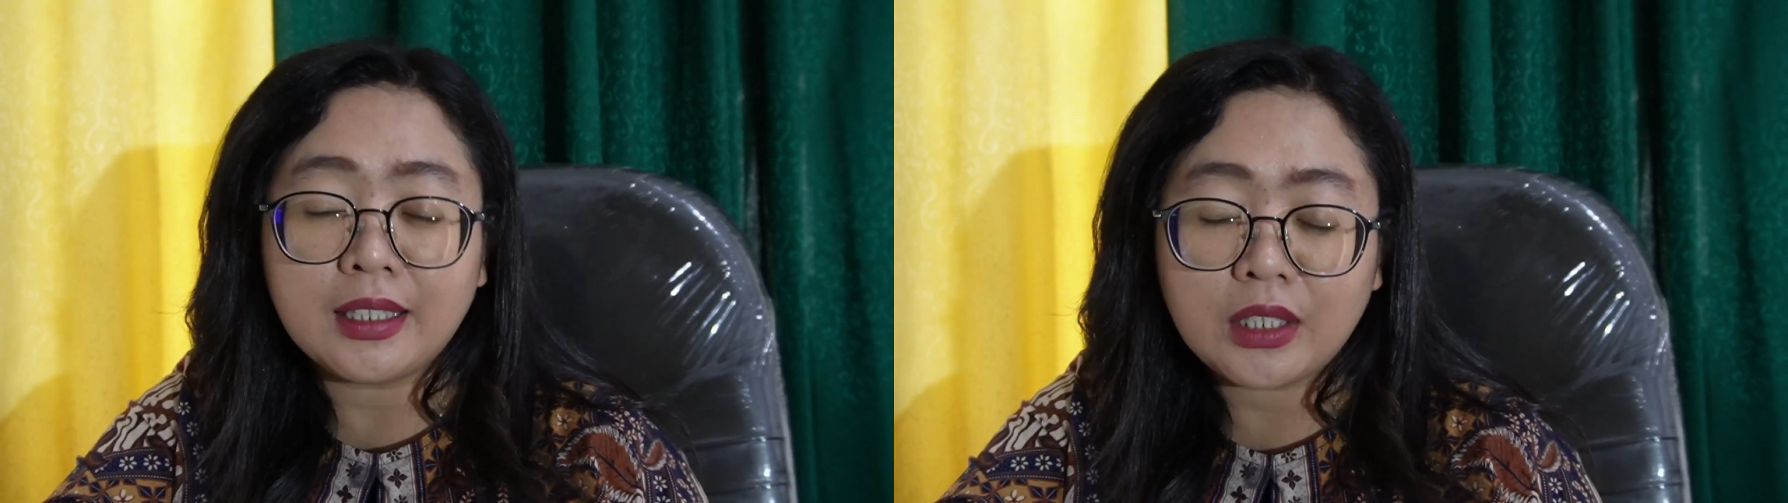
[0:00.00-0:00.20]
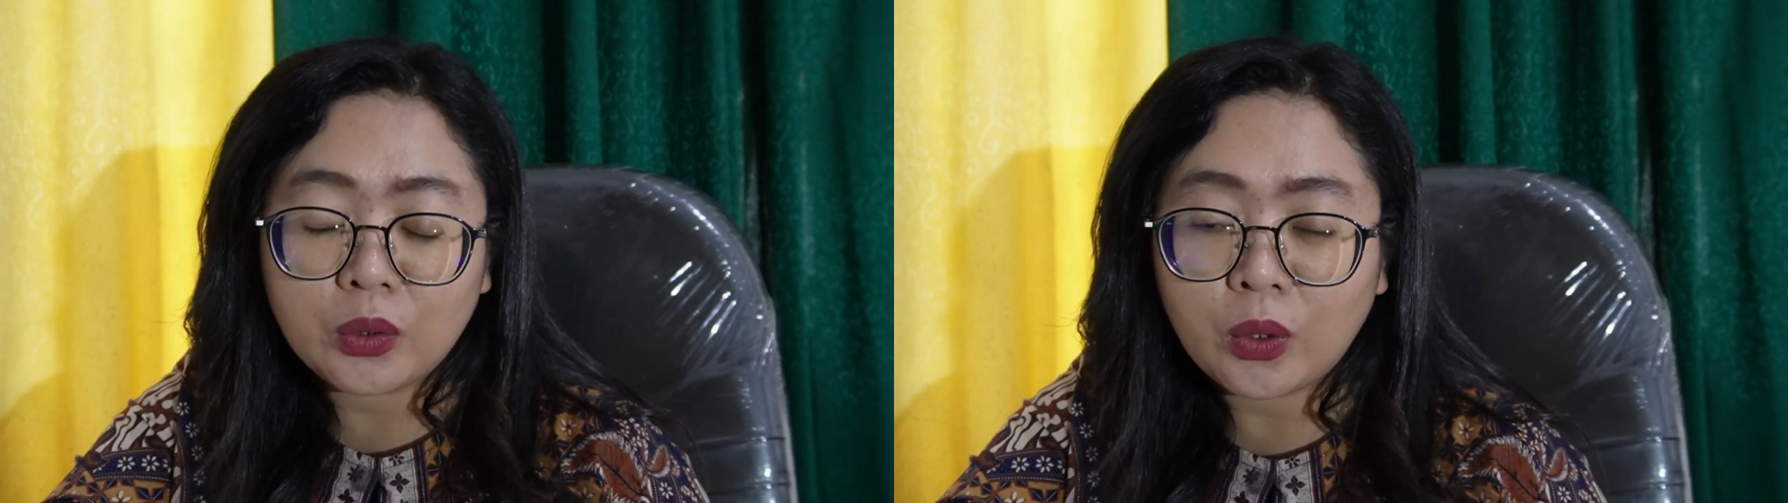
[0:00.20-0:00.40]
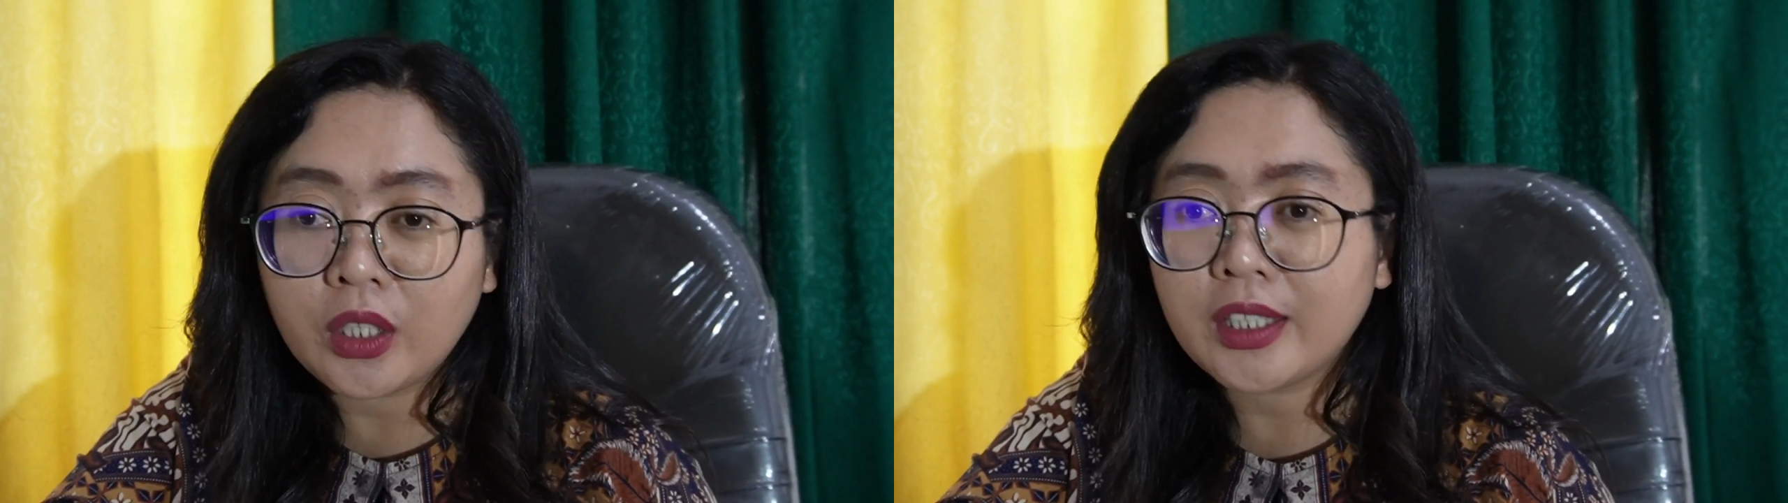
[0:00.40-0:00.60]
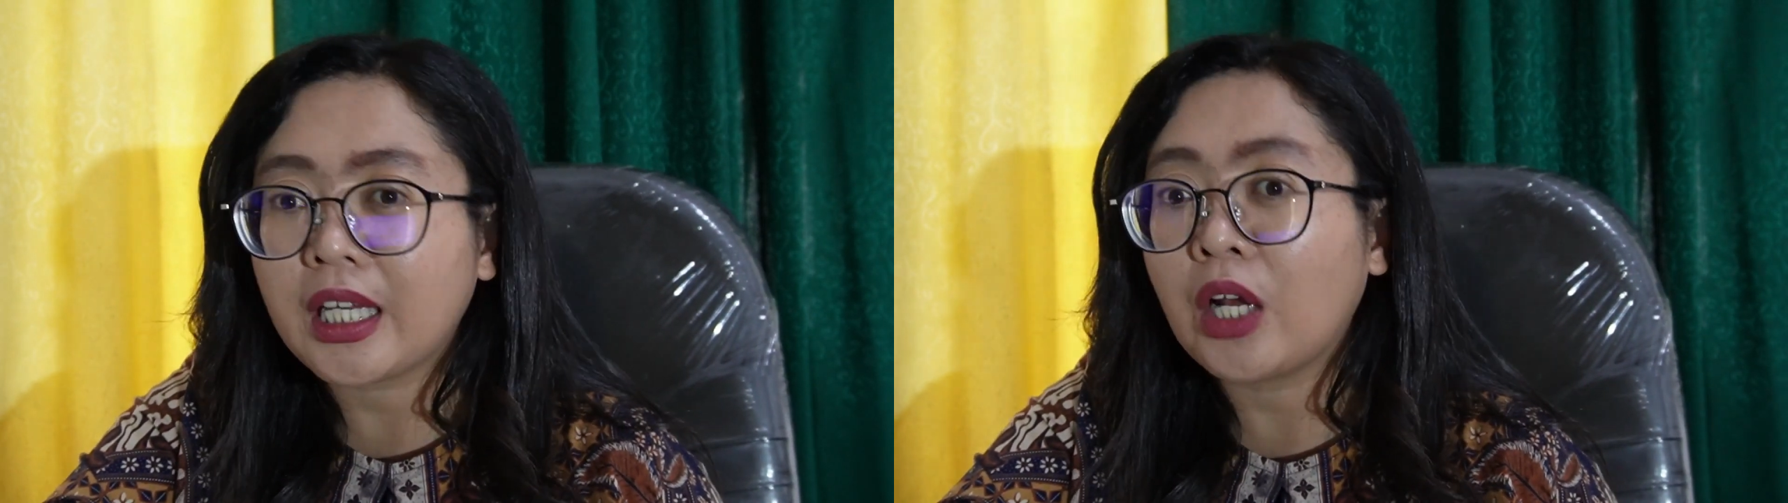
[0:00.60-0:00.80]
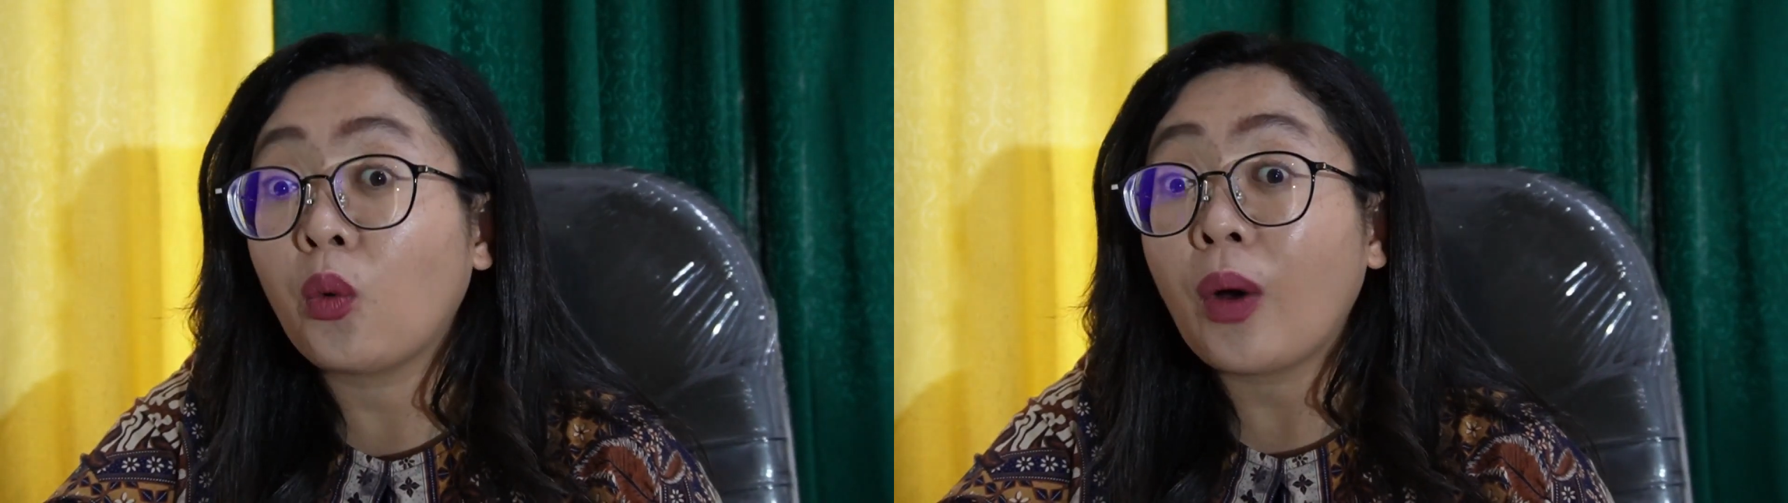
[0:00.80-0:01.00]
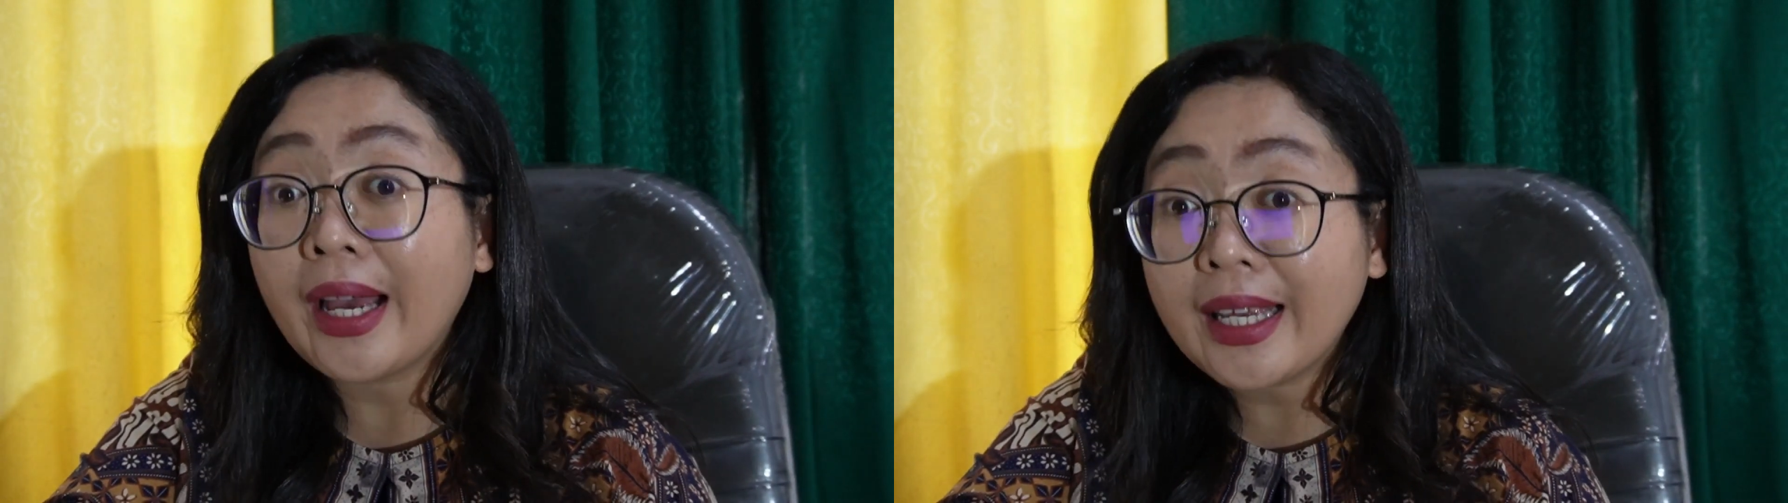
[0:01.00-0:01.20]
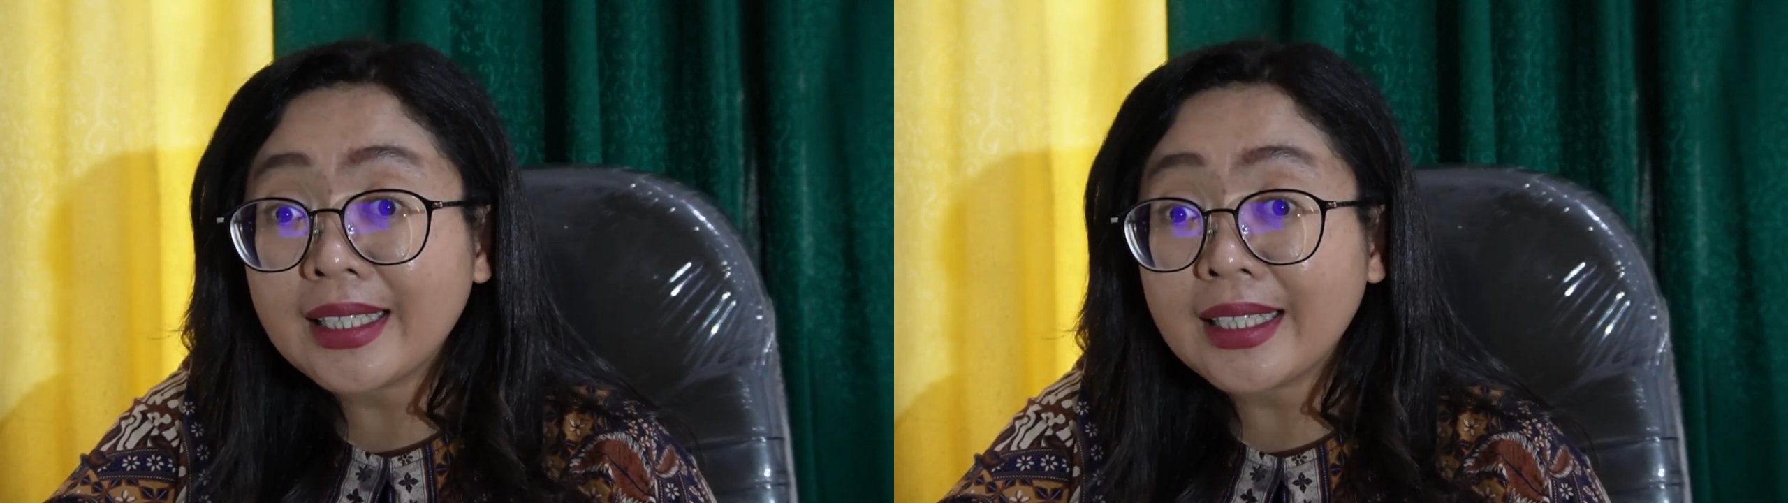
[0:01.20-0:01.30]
the source and why